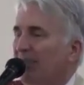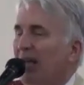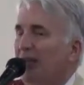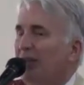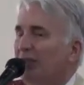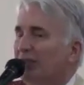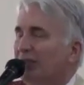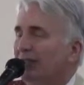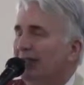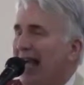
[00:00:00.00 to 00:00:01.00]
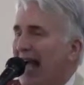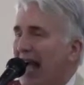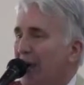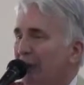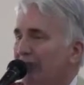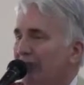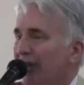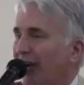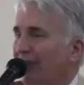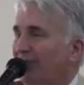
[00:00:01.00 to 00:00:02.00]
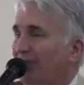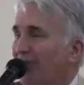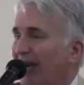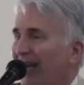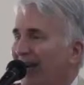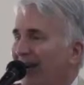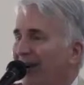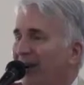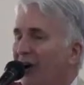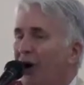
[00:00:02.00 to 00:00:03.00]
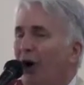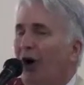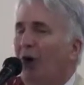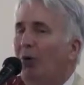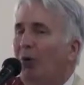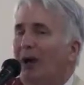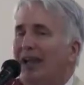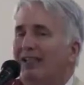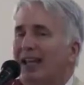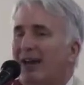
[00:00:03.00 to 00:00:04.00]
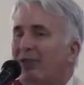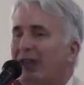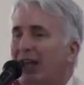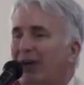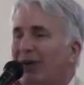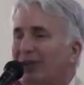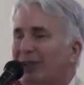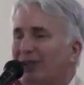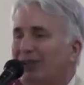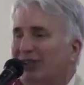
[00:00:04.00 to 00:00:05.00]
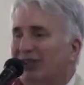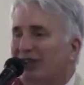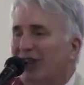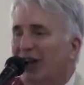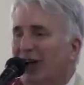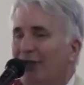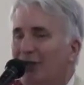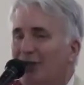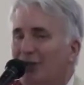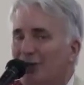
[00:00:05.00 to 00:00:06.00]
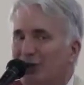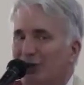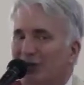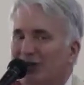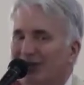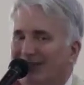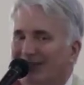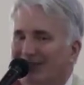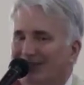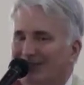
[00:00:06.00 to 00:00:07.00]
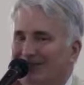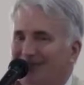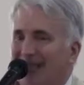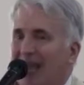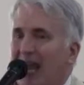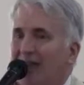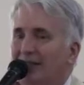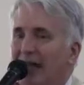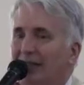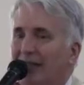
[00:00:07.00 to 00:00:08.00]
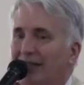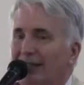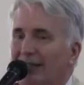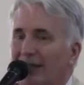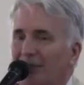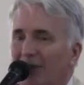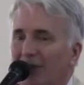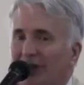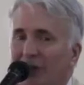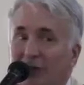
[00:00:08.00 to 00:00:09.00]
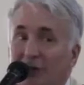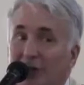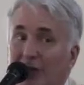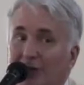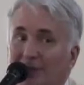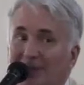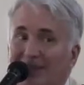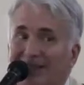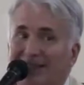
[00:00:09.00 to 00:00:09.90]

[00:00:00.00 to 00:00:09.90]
May this house of prayer always have the characteristics of the New Jerusalem and not like the temple that's under judgment.